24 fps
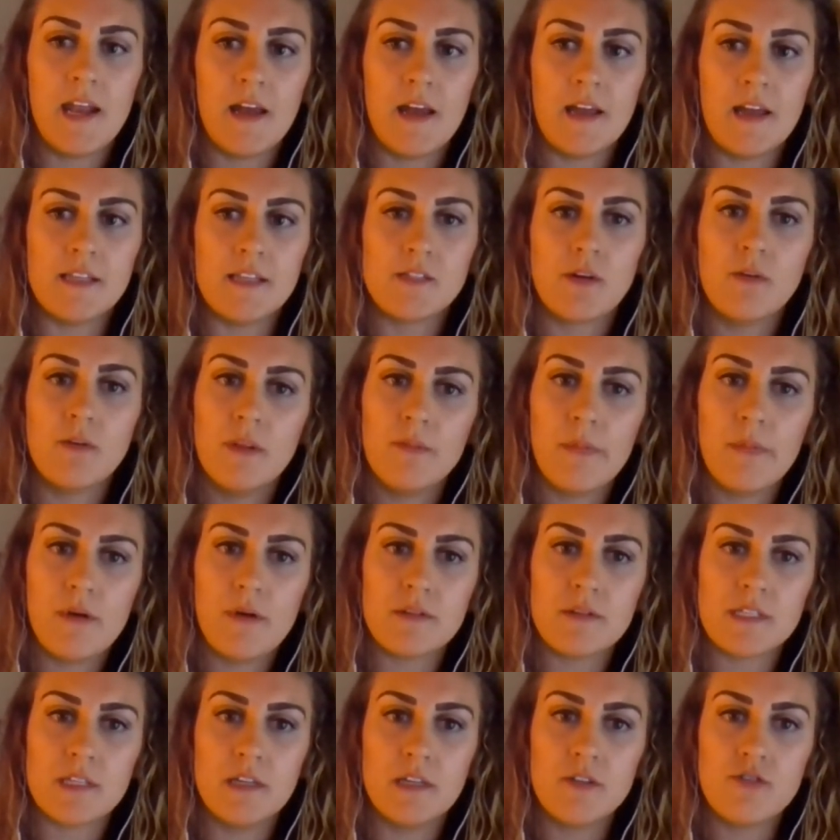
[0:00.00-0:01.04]
And I told them I
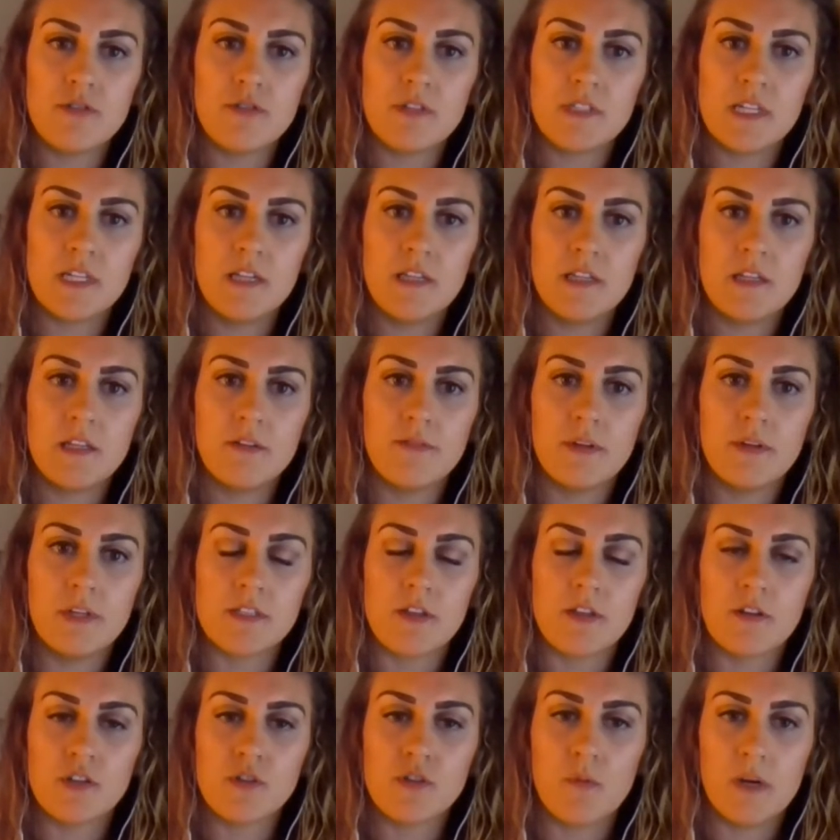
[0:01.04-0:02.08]
was interested in their
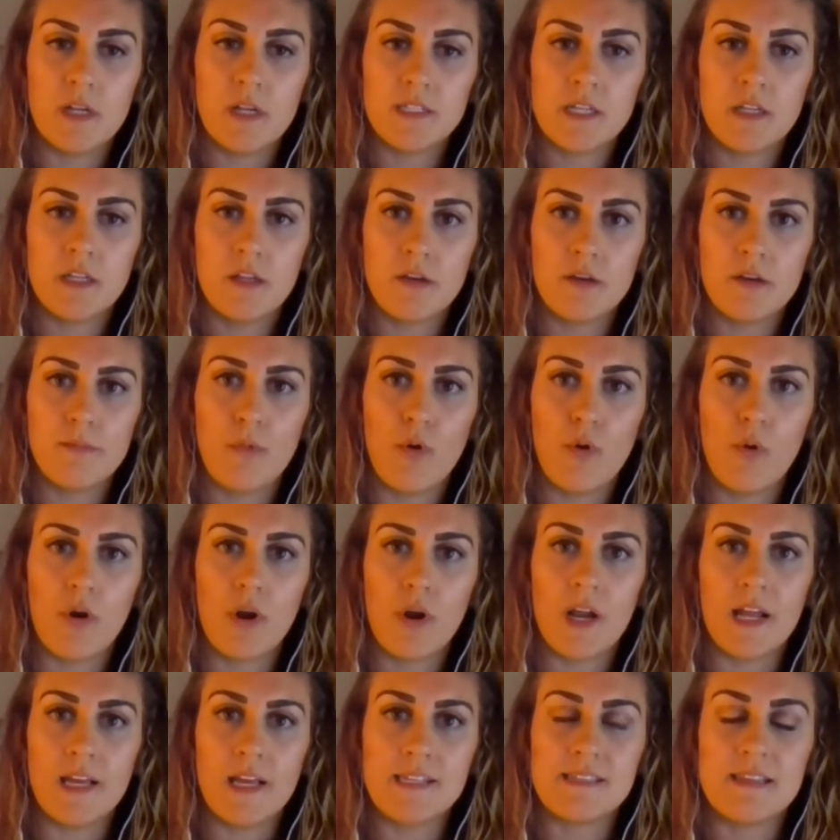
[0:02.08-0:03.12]
research, wanted to learn
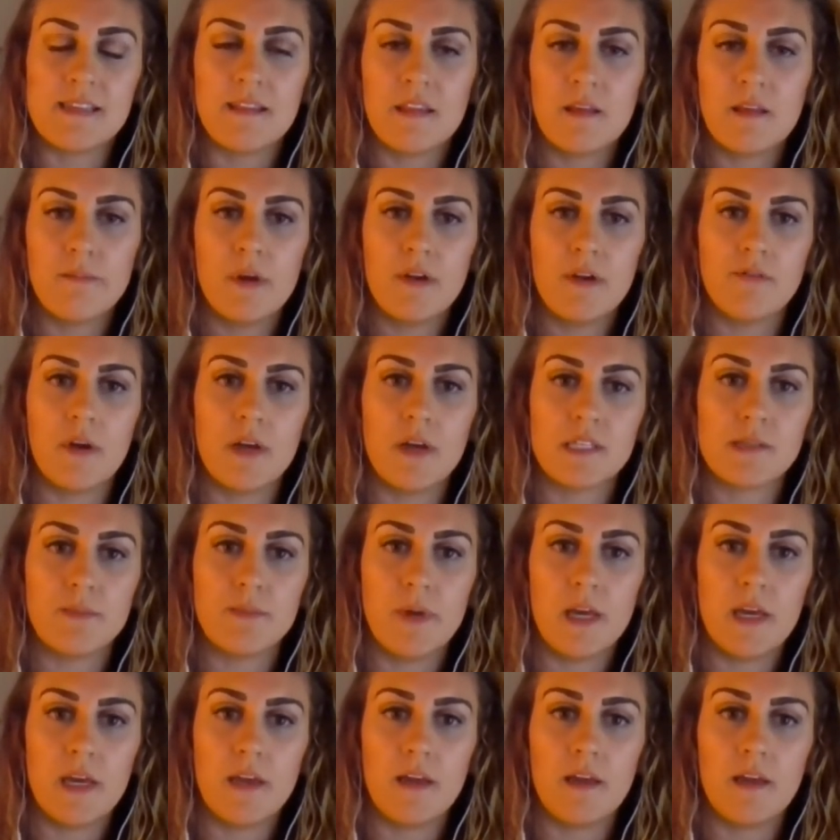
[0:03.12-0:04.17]
more. And I sent them my
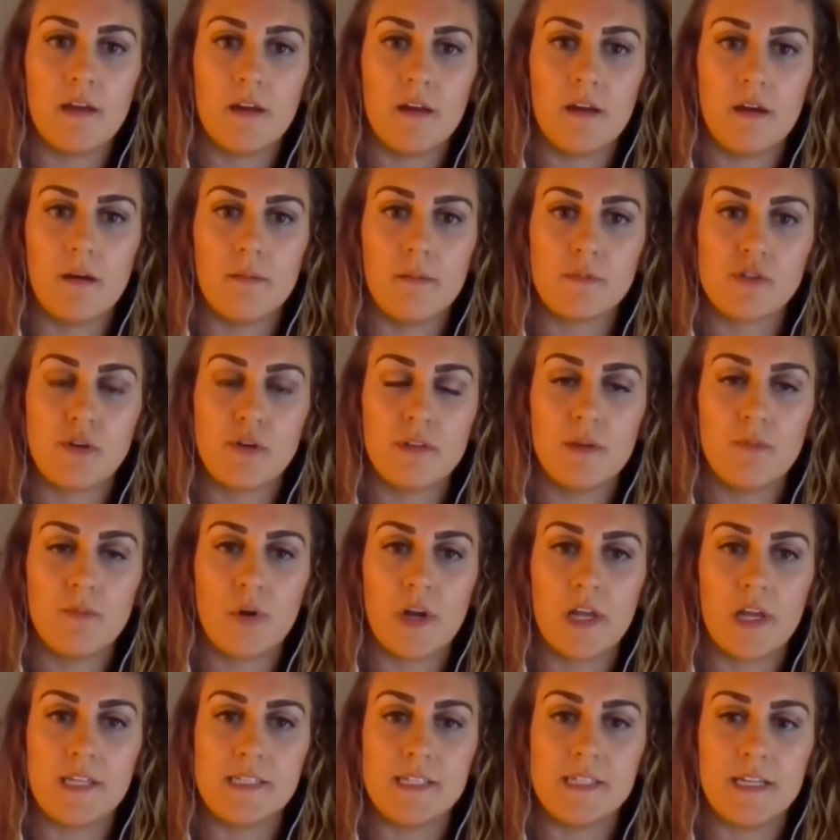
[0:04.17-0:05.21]
resume, told them
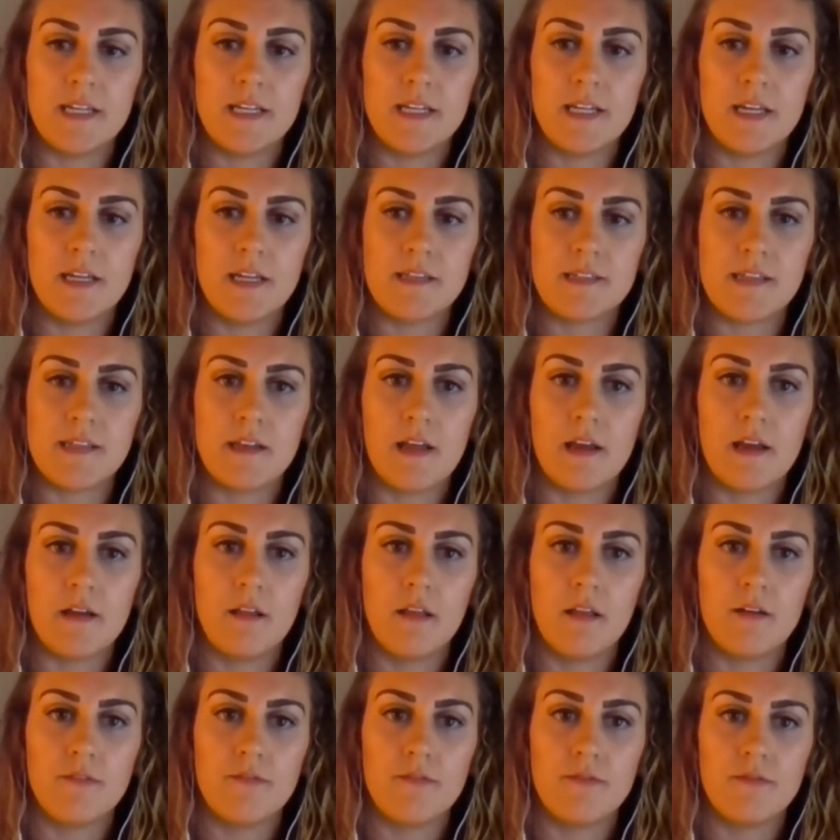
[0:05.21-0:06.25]
what I did, and said,
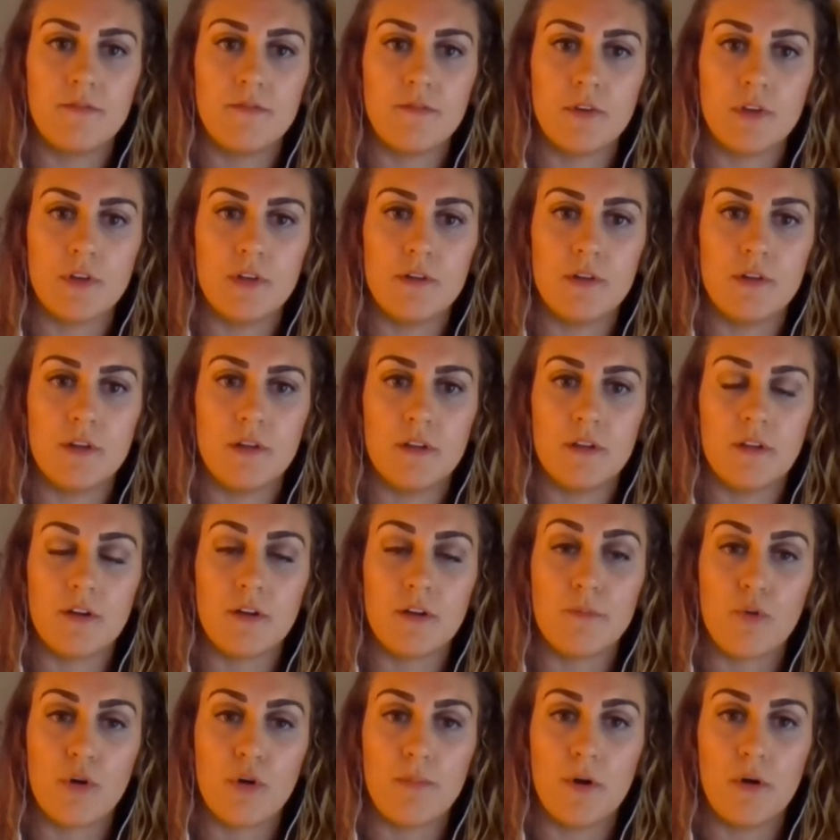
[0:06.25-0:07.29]
I'd love for you to
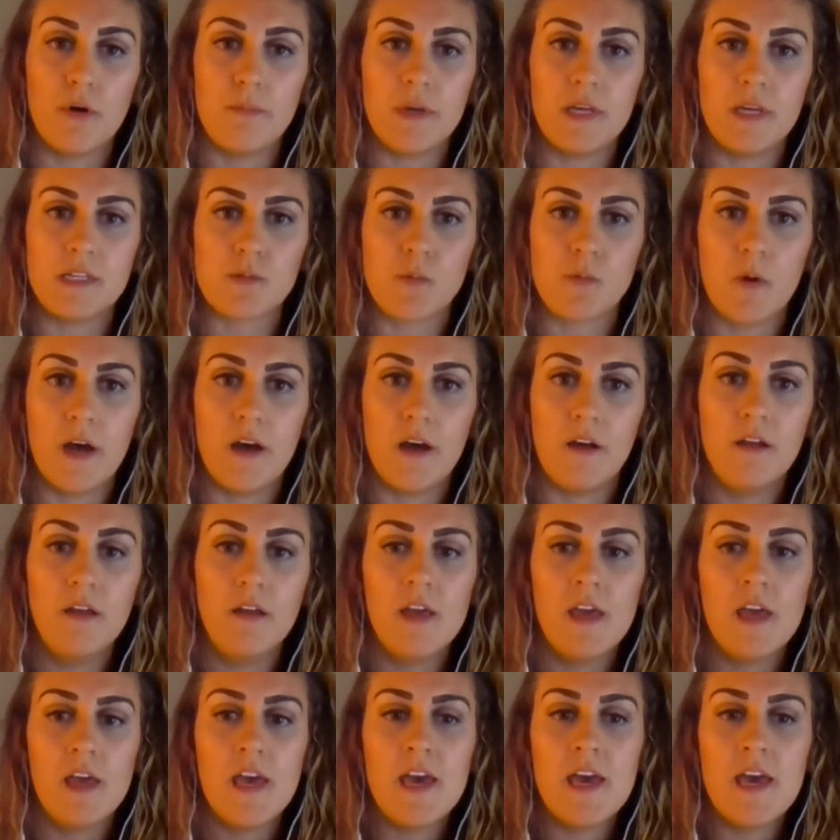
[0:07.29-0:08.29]
learn more about me as well.